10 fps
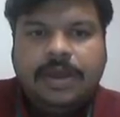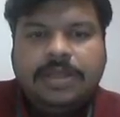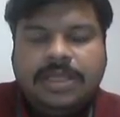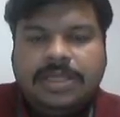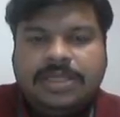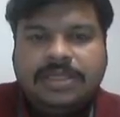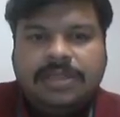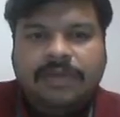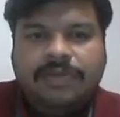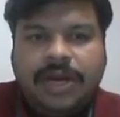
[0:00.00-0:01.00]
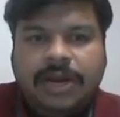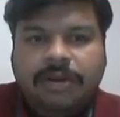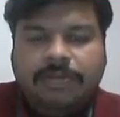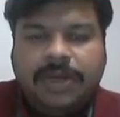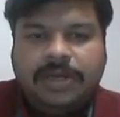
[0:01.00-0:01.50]
This is in software
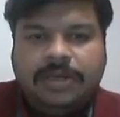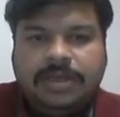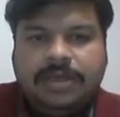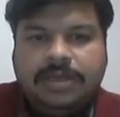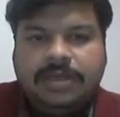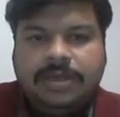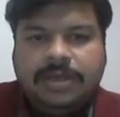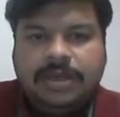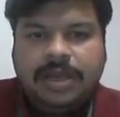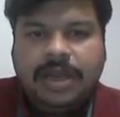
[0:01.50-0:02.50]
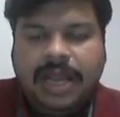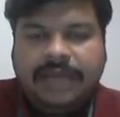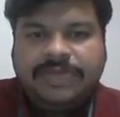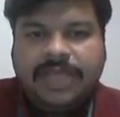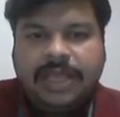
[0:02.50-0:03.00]
development
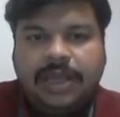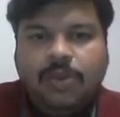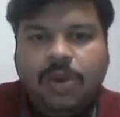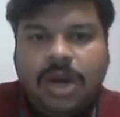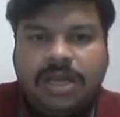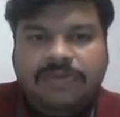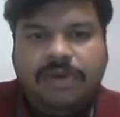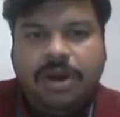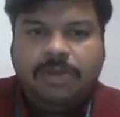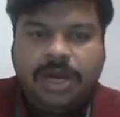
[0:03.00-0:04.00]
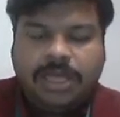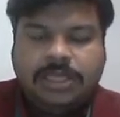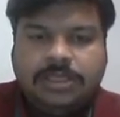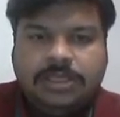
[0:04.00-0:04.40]
life cycle waterfall model.